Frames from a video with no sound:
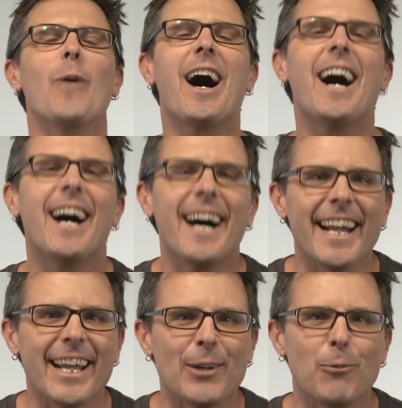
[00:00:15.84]

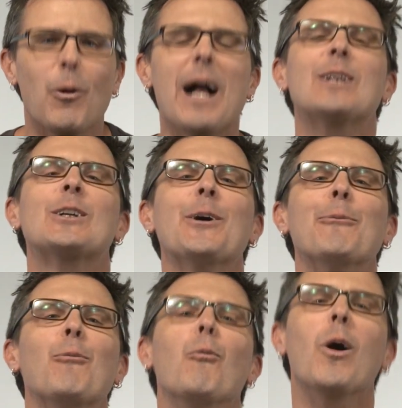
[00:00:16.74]
Hi, welcome
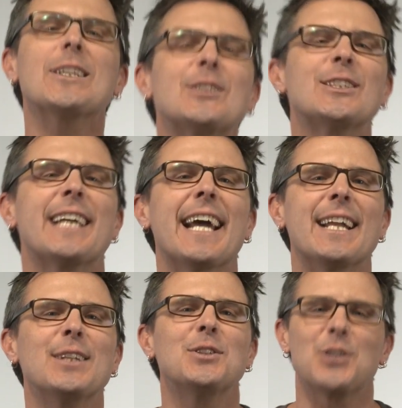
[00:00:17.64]
once
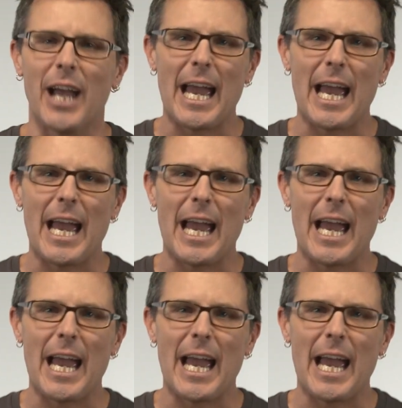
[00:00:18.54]
again to